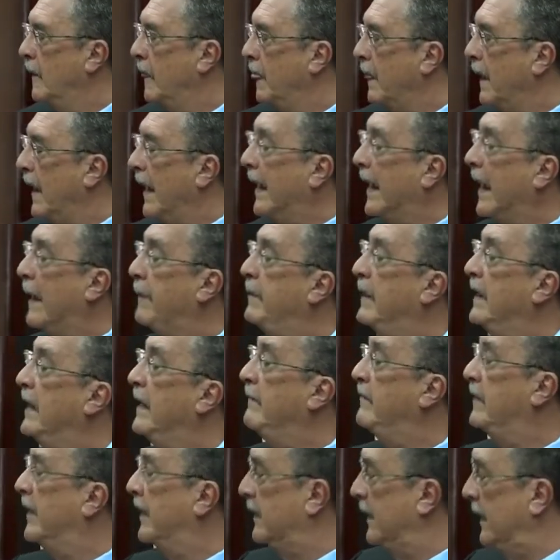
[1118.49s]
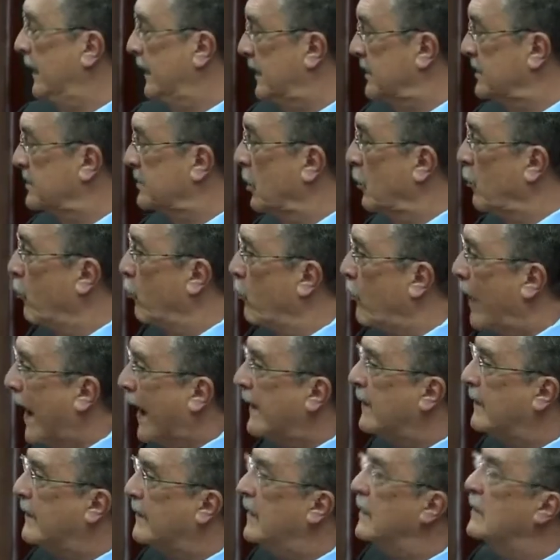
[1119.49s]
and I believe that it is the right
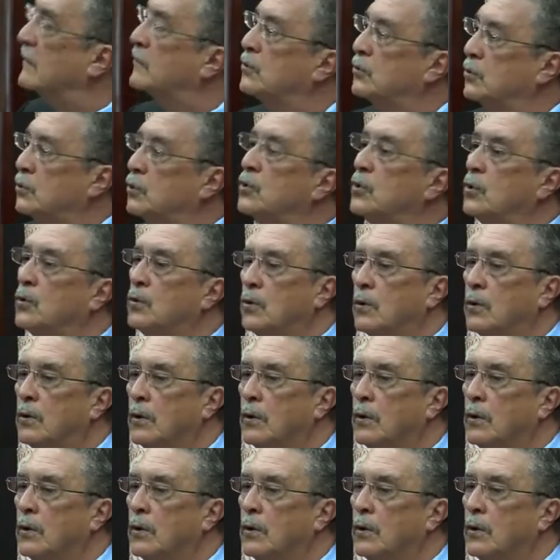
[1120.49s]
thing to do